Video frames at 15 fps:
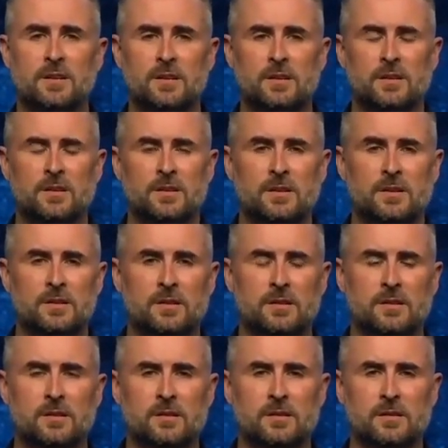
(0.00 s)

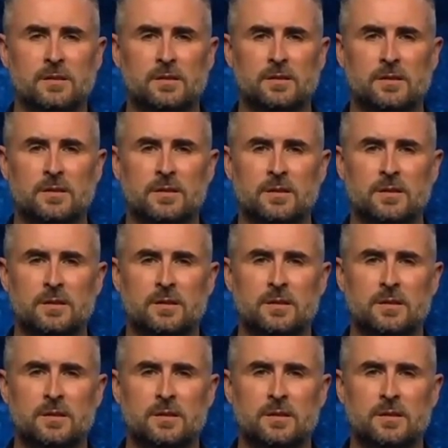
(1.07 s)
No one is speaking in this clip.